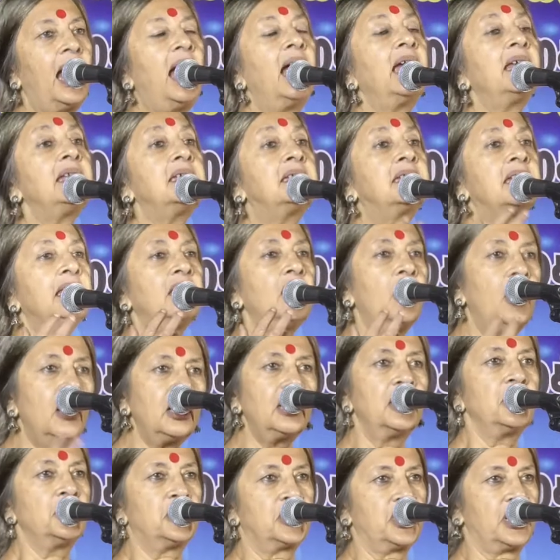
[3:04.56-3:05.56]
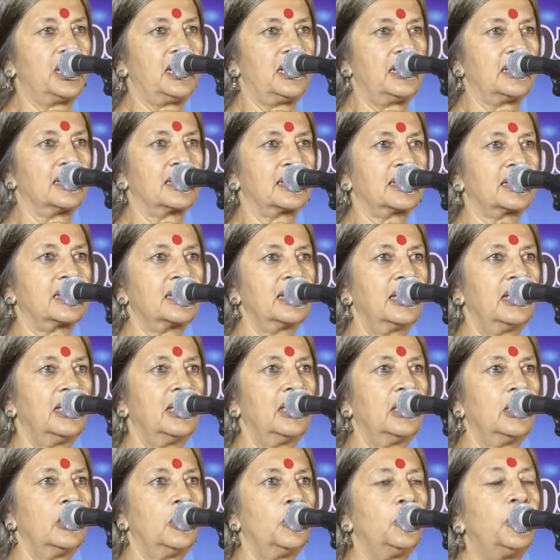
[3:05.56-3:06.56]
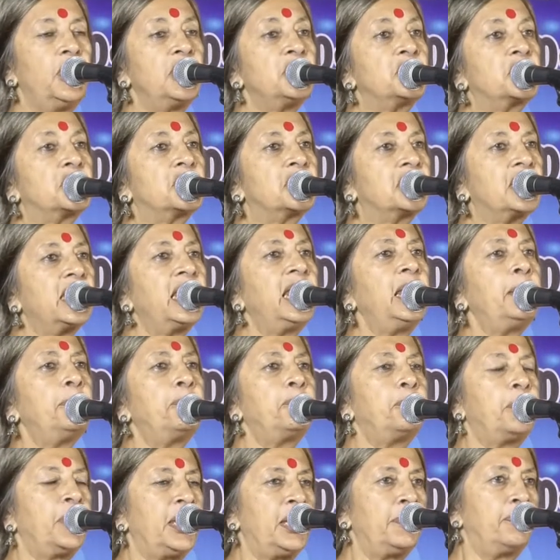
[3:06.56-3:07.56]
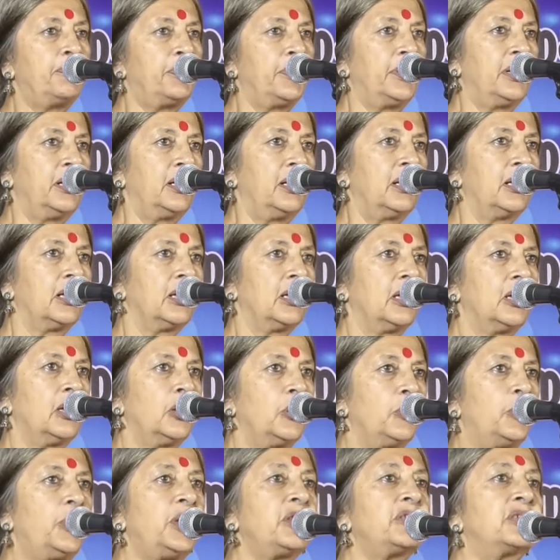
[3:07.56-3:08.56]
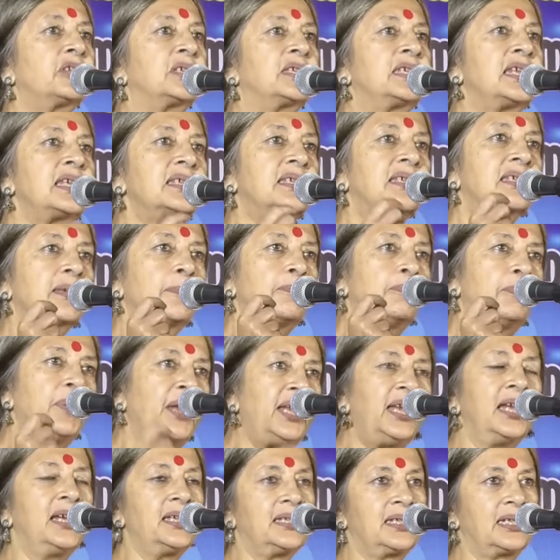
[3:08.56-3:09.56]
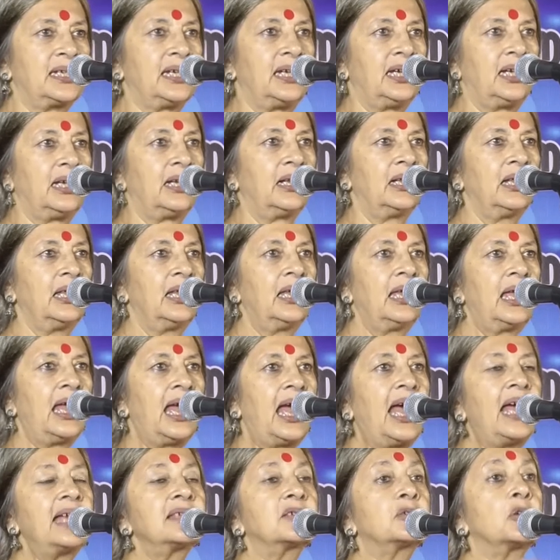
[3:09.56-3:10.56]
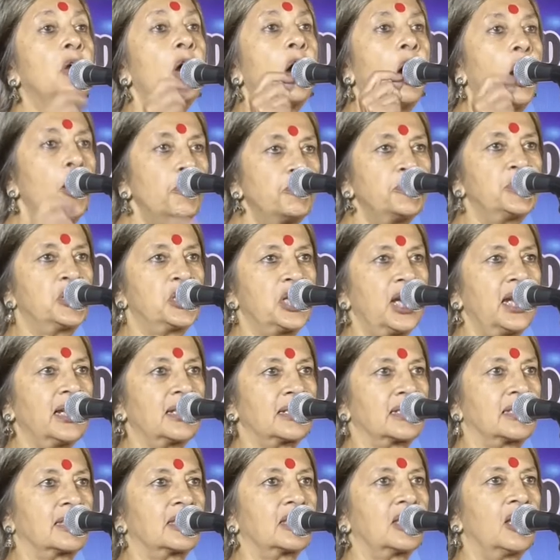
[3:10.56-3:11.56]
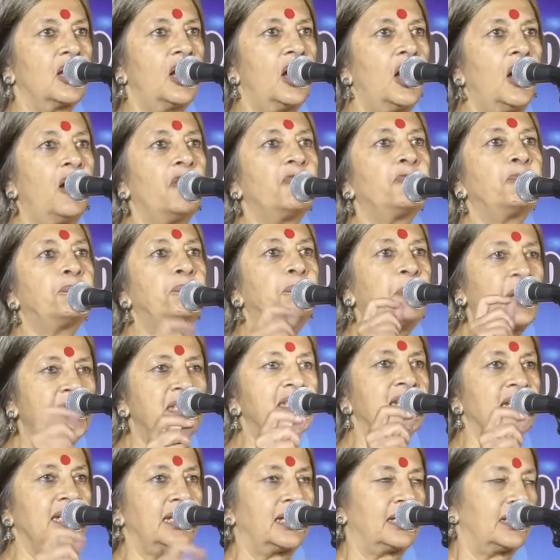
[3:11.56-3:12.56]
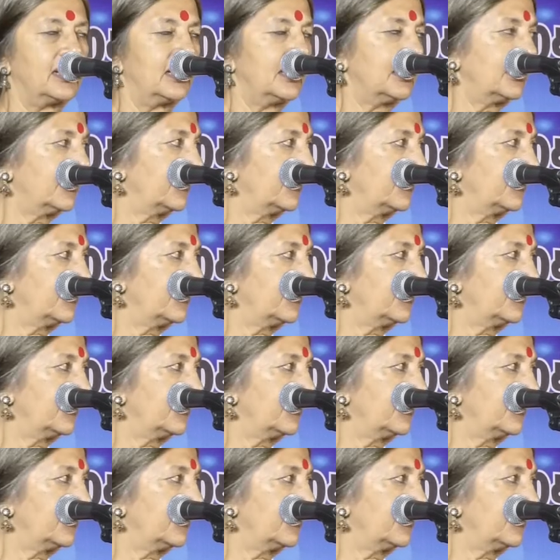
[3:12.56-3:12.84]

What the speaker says: ideologies which see people with disability as objects of pity.